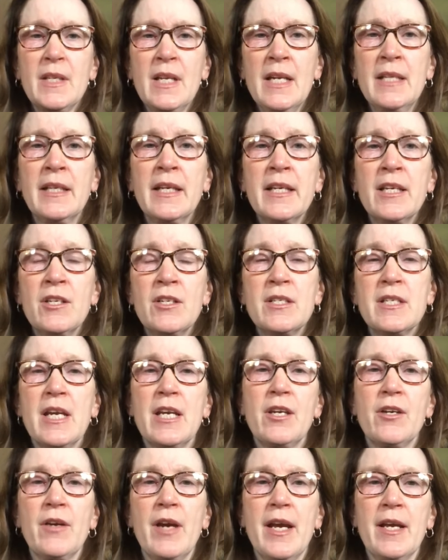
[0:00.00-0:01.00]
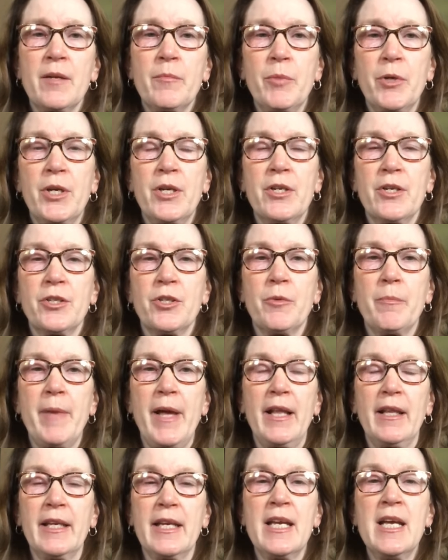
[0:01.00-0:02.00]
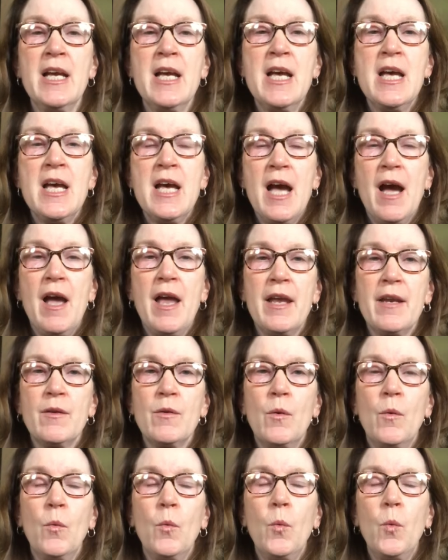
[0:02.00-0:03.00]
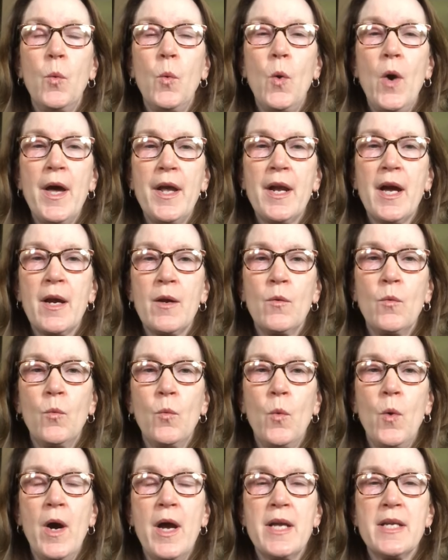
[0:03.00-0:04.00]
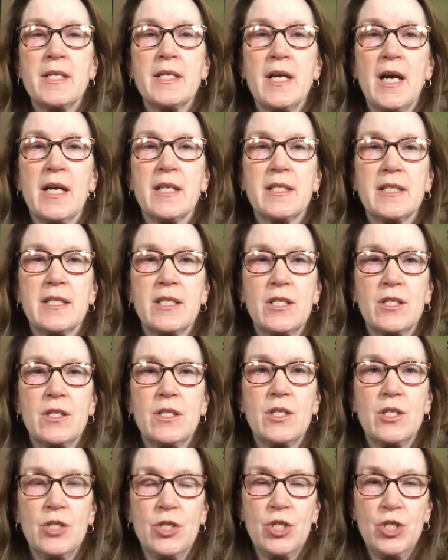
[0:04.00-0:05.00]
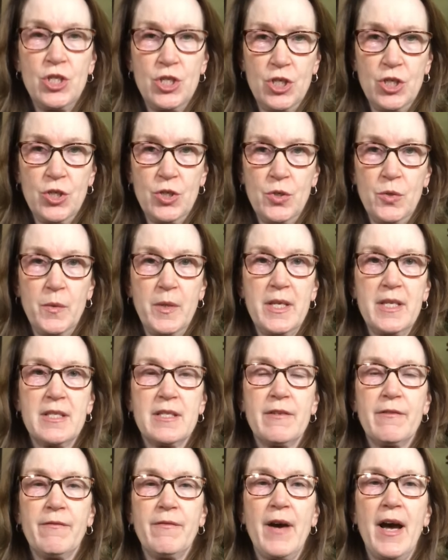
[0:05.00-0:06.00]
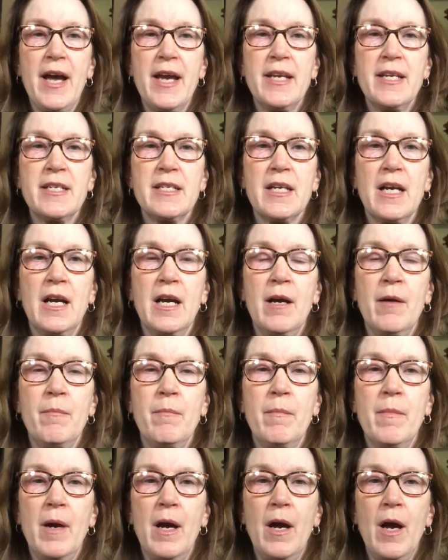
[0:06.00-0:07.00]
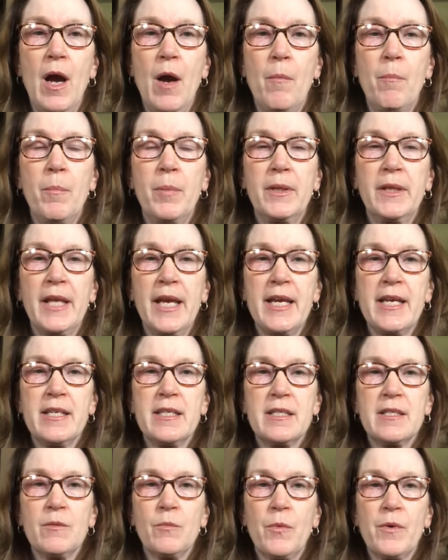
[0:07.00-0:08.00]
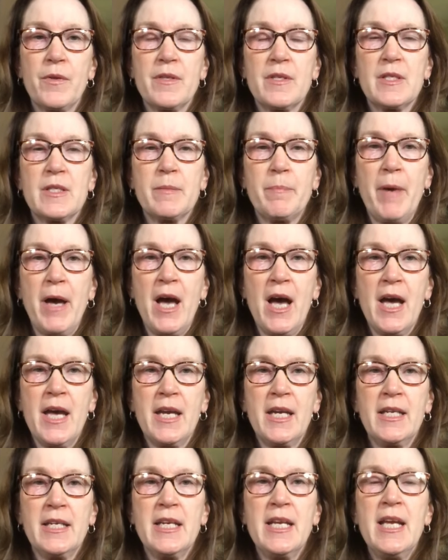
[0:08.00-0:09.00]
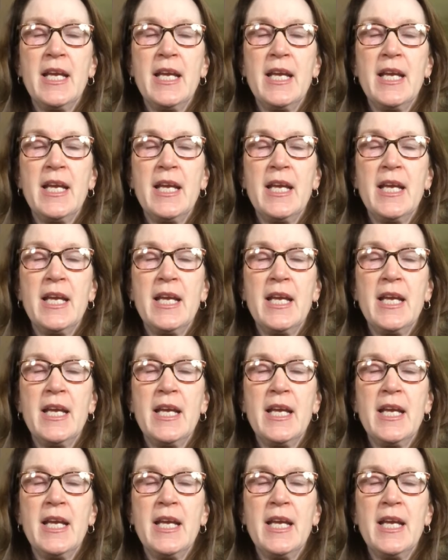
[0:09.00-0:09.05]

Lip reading: I'd like you to take your hand and put it on your belly. And what I want us to do is to find a place where the spine